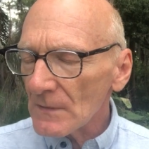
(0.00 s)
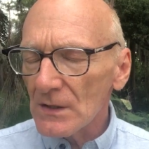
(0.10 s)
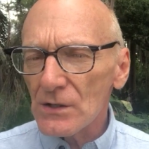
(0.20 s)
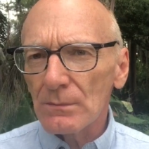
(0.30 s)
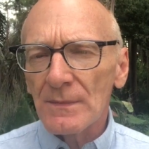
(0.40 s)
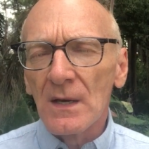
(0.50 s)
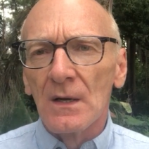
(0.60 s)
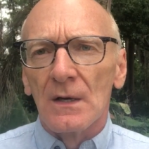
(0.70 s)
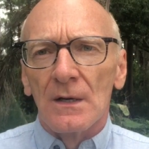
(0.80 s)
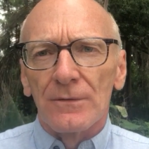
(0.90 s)
So,
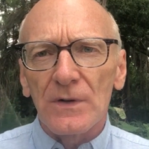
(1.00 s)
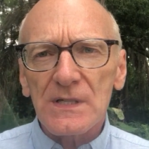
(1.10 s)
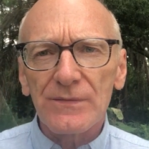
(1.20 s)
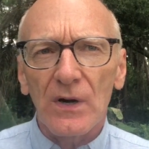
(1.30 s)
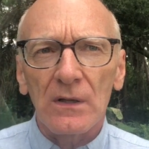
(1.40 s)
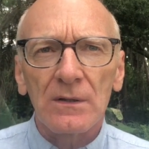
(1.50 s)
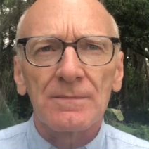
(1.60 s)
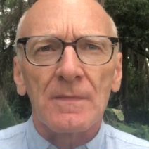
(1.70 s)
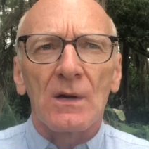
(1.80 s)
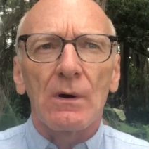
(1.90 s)
first of all,
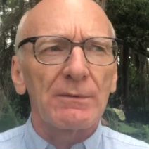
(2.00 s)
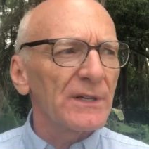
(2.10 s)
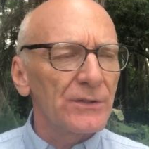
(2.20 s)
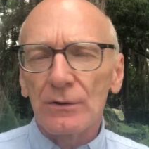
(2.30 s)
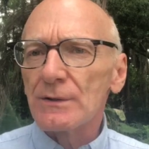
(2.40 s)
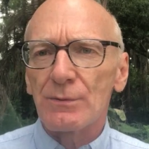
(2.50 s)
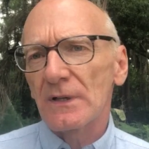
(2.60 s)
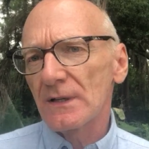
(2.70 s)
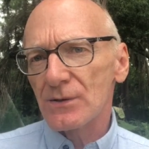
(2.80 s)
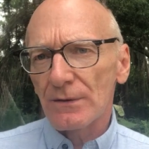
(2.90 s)
what we're going to do is we're
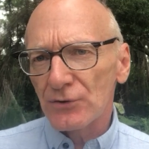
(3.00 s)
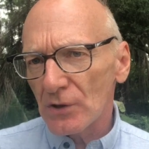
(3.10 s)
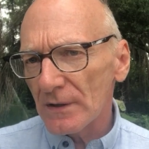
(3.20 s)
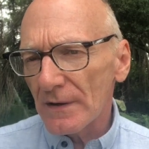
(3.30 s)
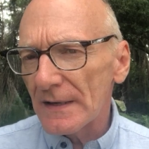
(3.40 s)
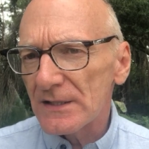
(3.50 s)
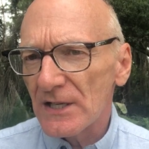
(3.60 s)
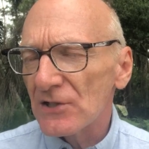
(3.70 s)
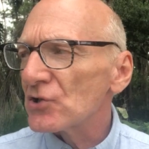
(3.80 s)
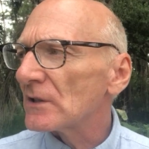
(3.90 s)
going to sort of turn our
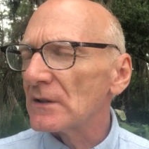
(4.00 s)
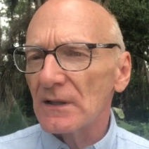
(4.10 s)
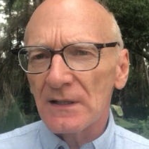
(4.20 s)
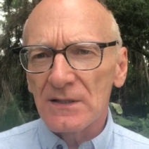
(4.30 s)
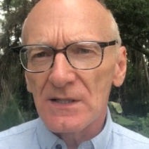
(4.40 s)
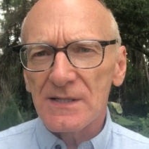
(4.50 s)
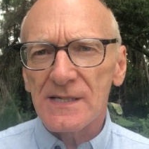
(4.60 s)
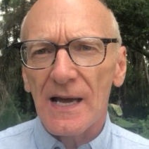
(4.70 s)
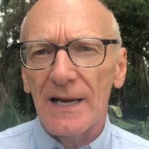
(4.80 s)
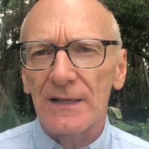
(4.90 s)
attention
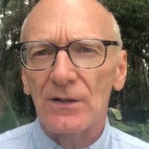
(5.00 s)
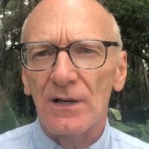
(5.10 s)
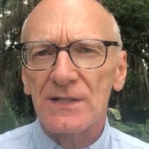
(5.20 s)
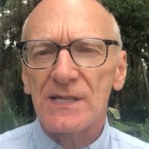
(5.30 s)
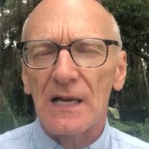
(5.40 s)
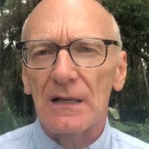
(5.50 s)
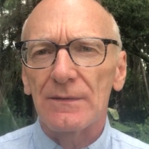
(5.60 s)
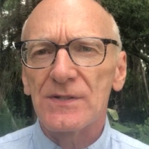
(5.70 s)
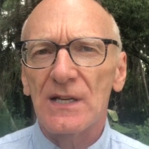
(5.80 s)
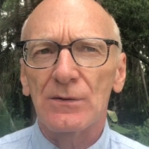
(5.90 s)
inside
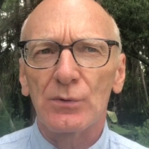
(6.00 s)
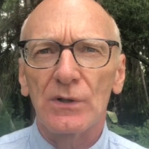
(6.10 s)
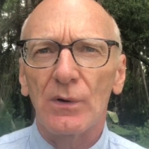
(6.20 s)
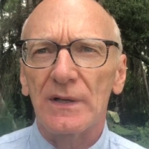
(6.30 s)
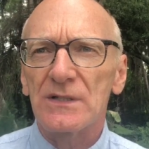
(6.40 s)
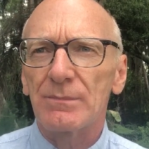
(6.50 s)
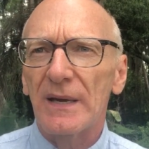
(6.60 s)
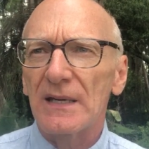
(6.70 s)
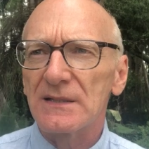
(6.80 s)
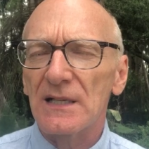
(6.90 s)
ourselves, and we're going to
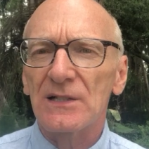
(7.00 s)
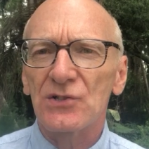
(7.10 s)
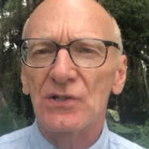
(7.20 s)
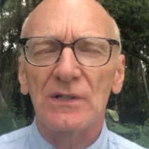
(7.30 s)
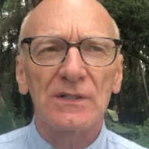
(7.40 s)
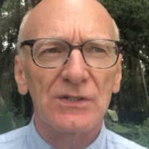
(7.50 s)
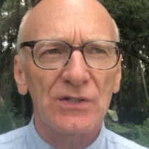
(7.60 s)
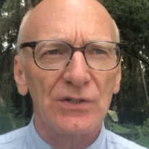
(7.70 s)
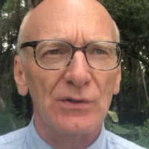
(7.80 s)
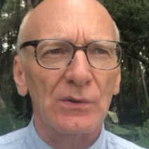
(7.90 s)
pay attention
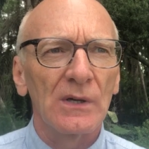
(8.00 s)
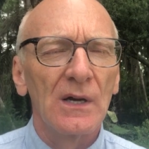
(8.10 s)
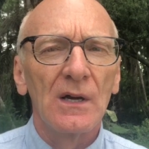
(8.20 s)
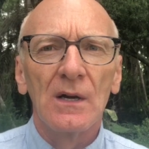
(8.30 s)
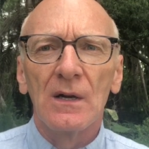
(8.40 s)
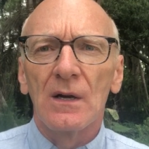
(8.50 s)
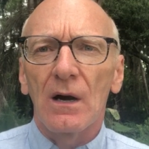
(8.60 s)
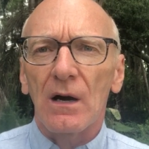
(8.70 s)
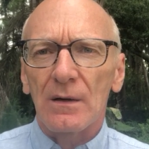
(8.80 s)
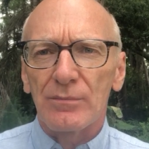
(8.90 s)
to
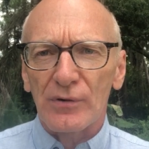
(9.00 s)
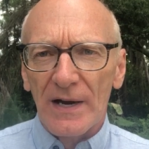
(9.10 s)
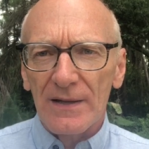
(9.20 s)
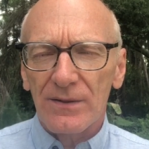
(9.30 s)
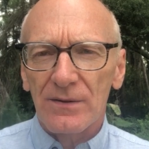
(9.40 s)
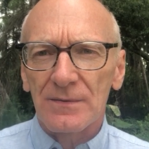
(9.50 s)
our breath.